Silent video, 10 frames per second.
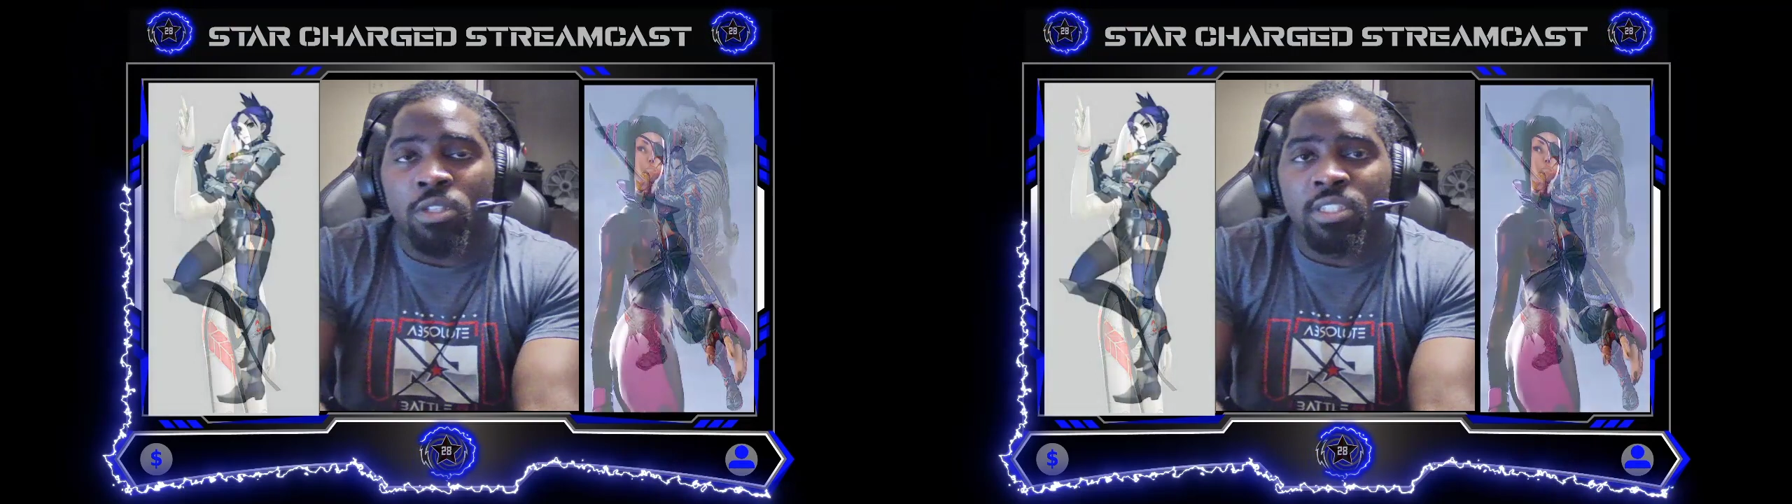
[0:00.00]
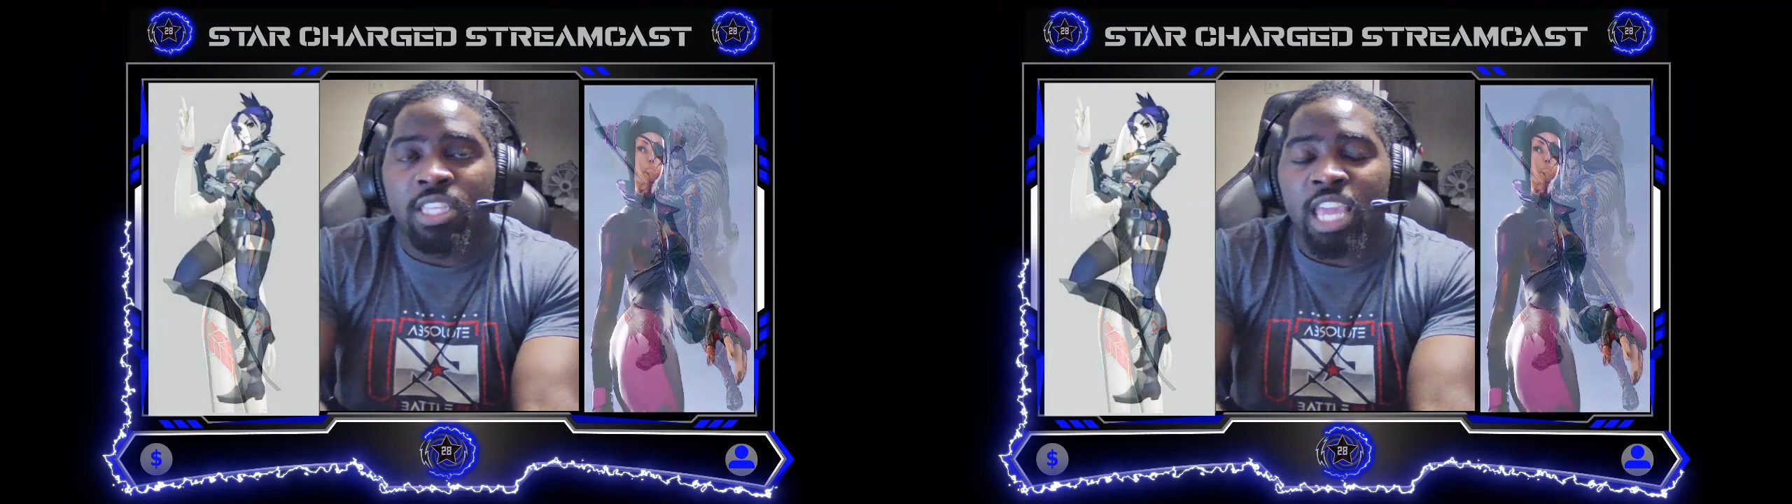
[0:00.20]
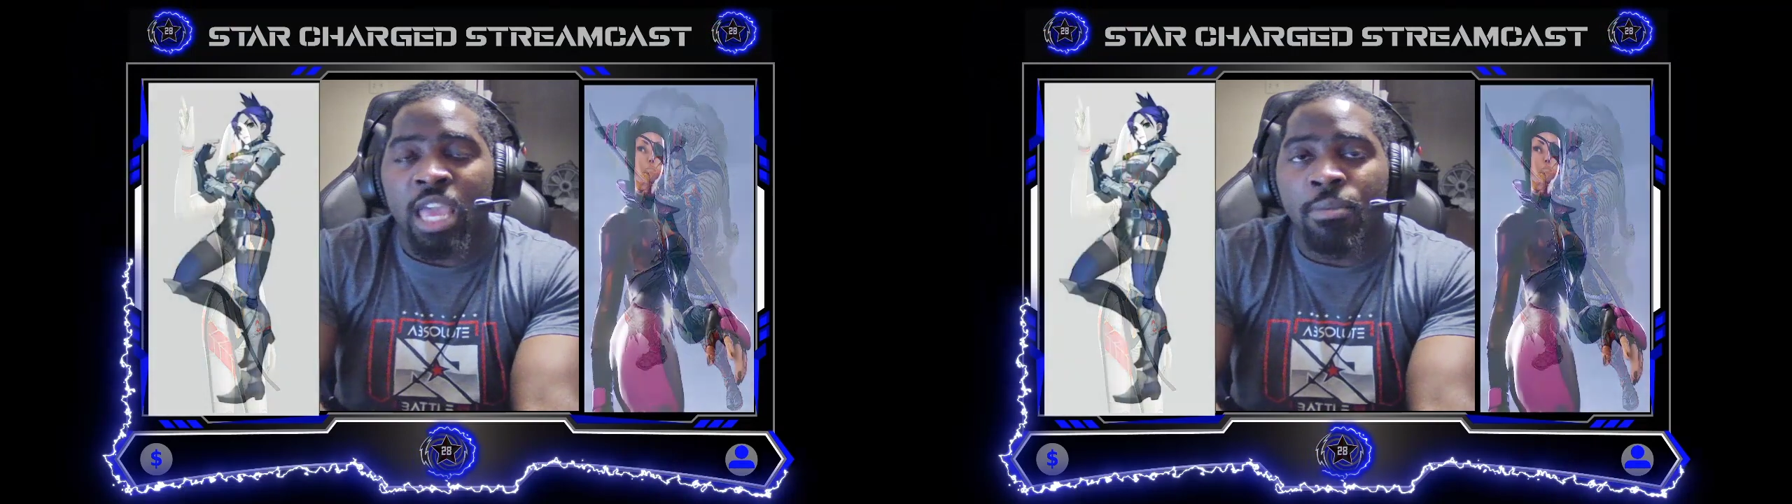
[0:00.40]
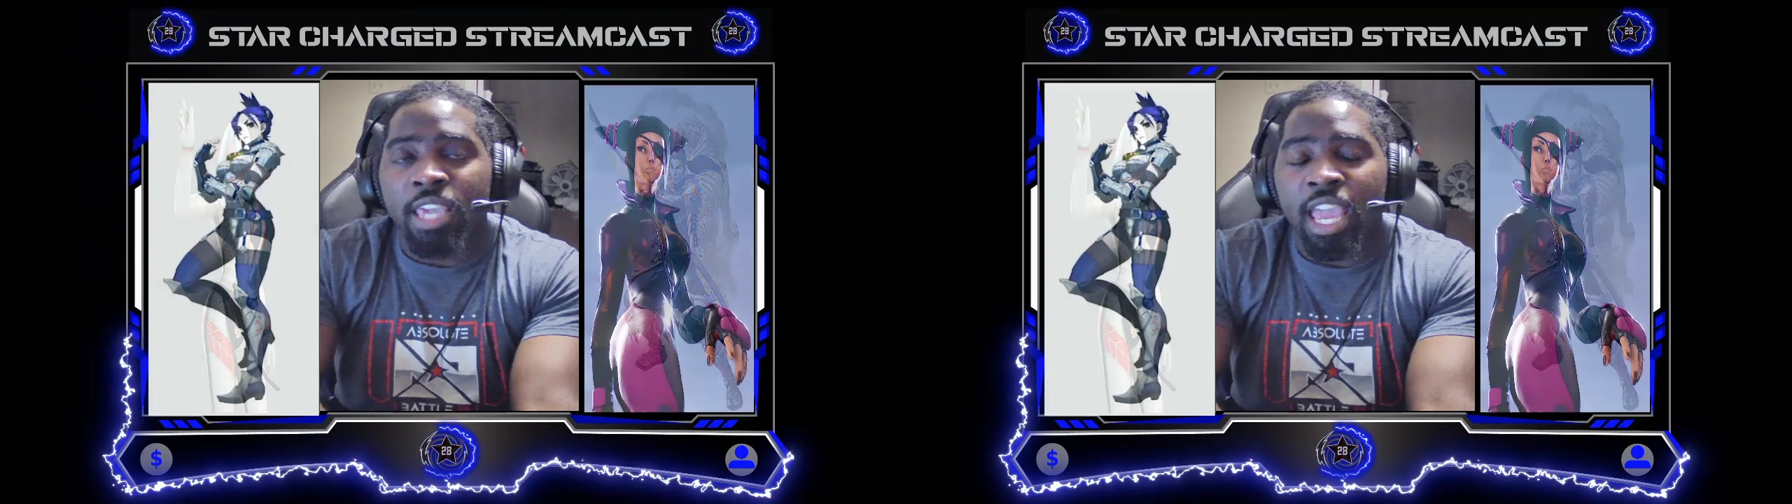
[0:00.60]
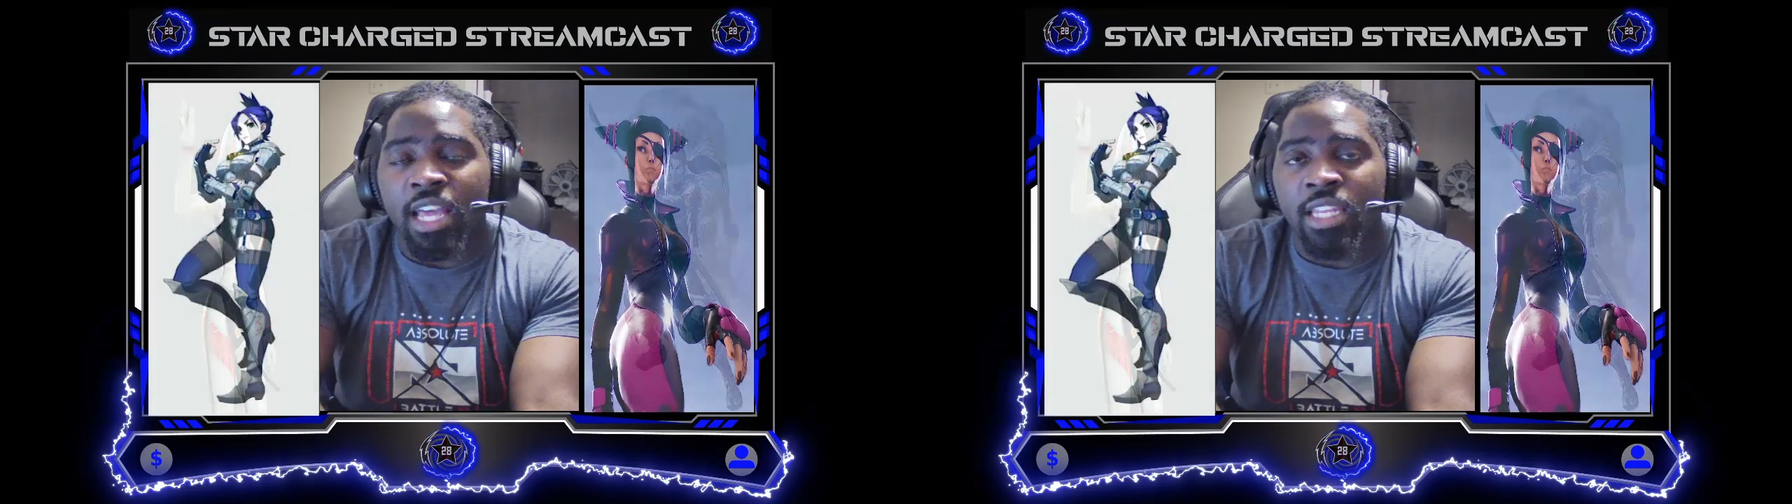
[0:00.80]
is the
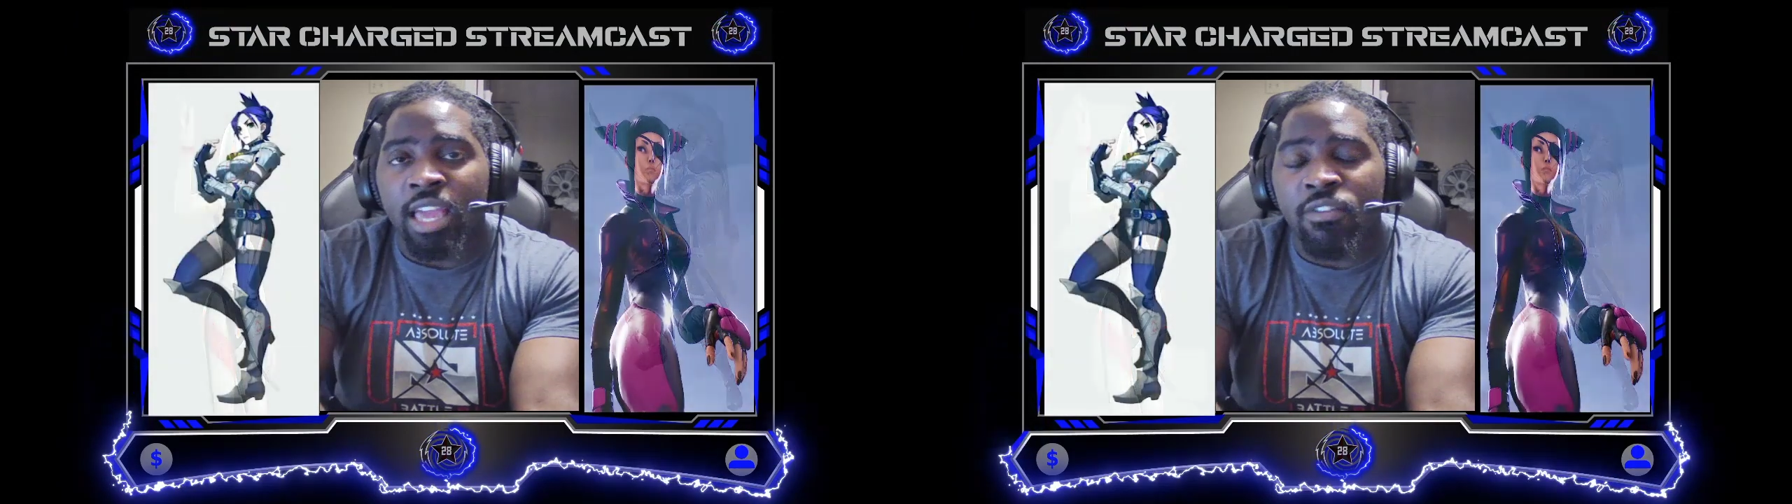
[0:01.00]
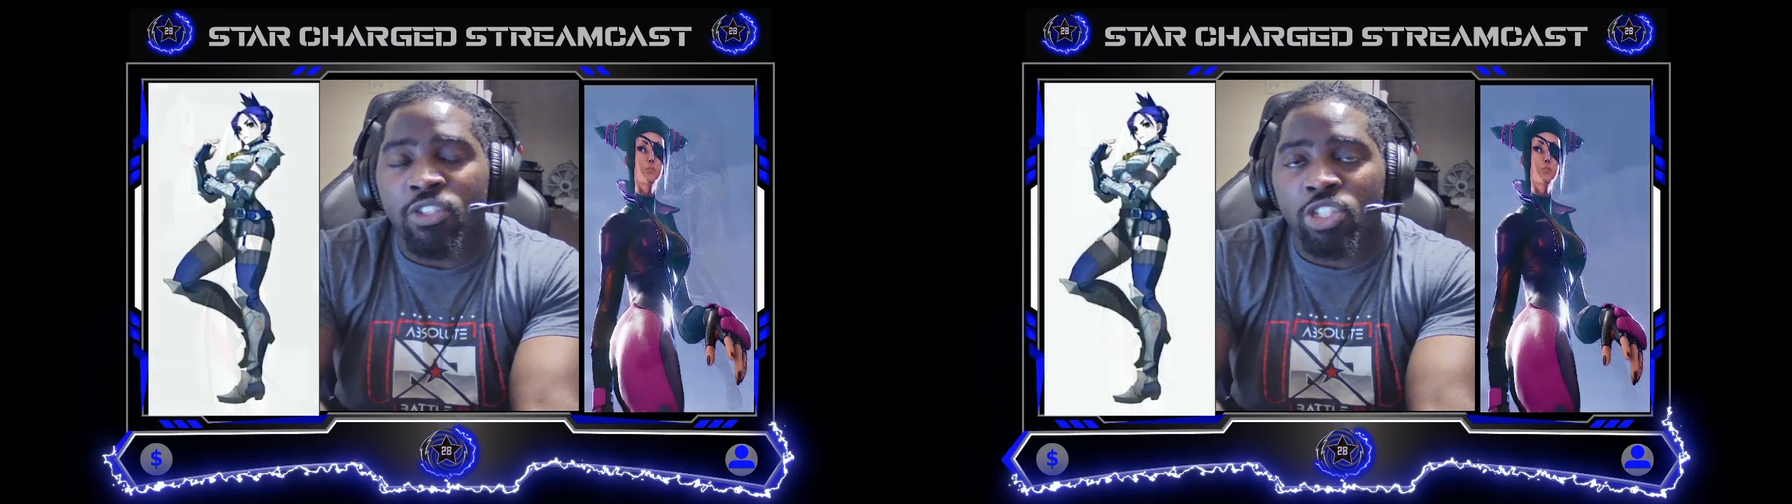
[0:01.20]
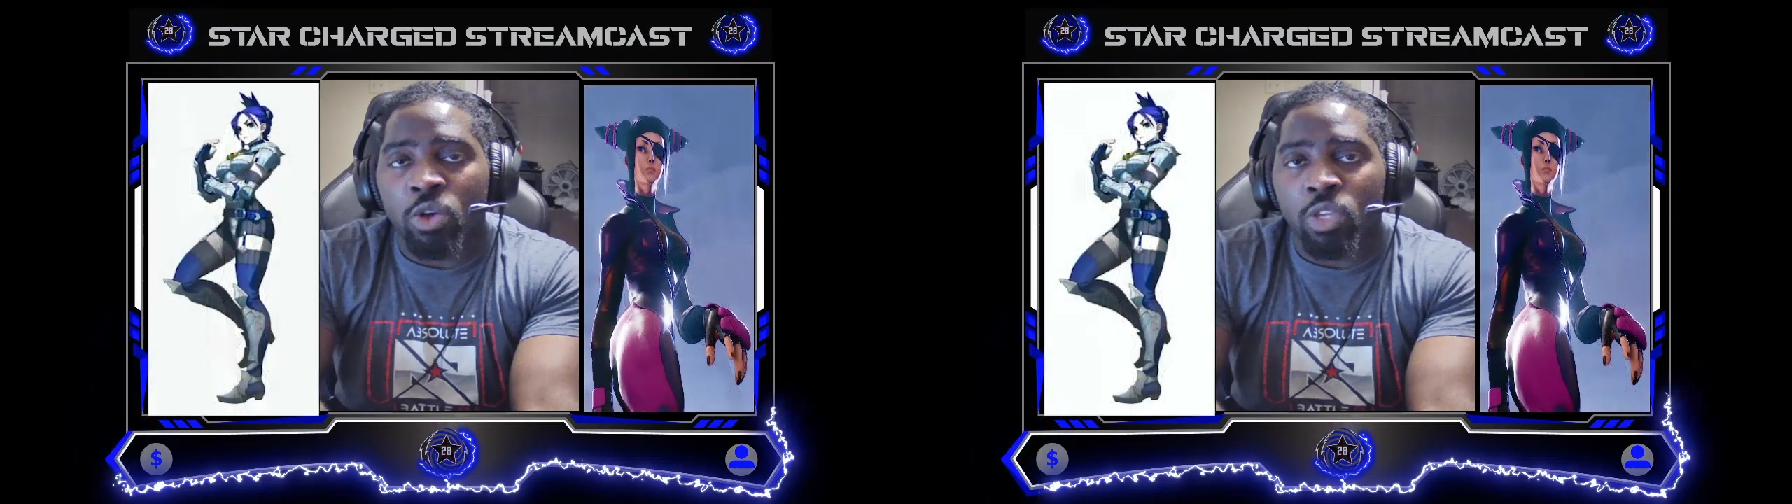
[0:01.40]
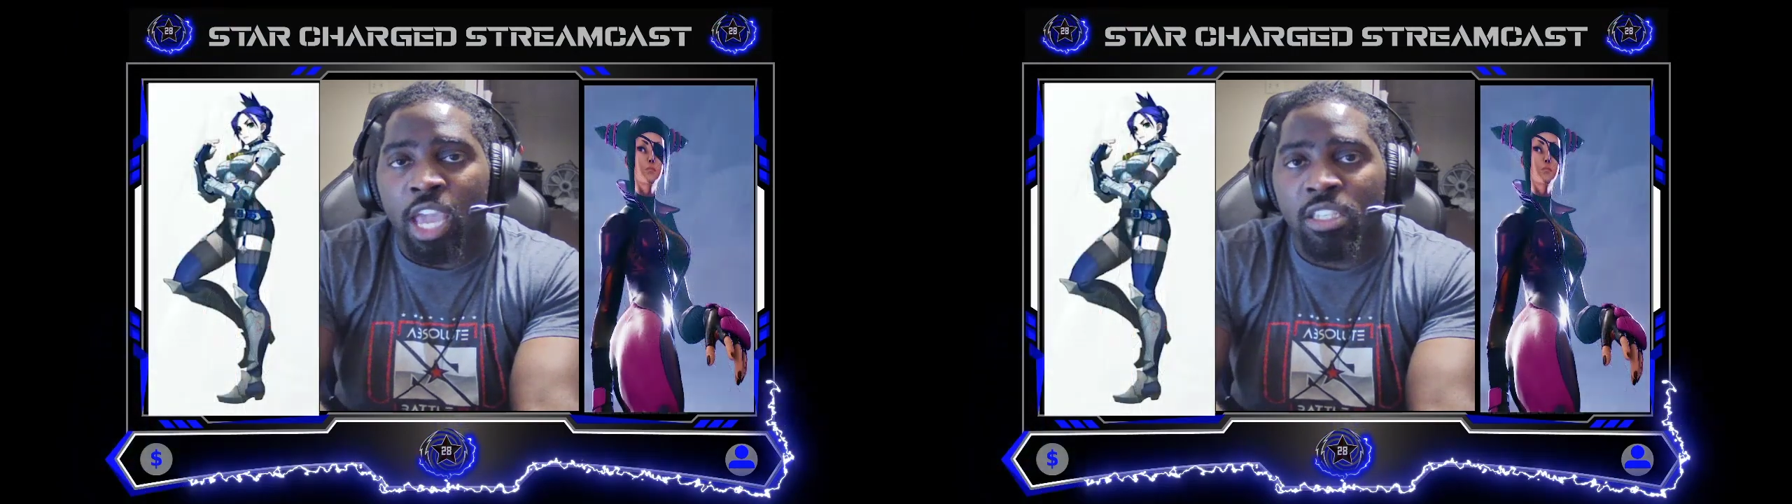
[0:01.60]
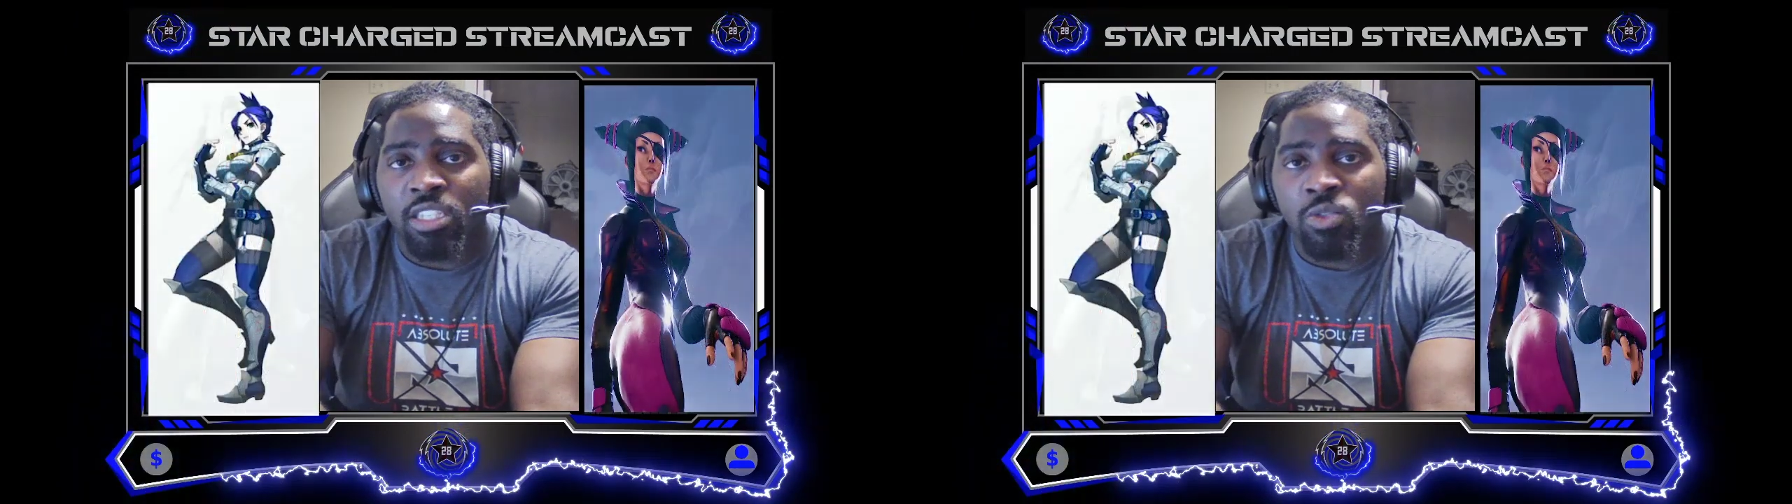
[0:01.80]
MK11 showcases,